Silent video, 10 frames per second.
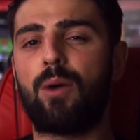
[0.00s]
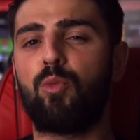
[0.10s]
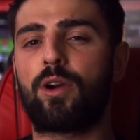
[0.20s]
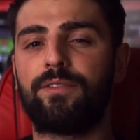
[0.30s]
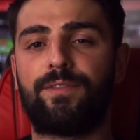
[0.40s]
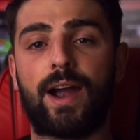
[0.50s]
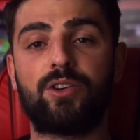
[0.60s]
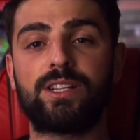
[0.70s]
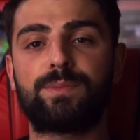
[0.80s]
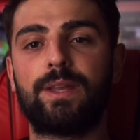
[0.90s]
upward
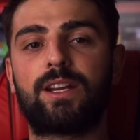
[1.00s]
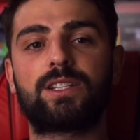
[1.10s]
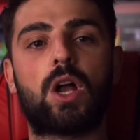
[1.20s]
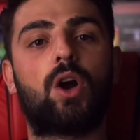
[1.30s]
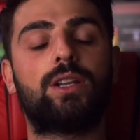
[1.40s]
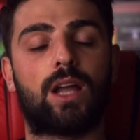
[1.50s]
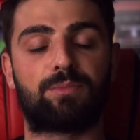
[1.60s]
firing speakers aren't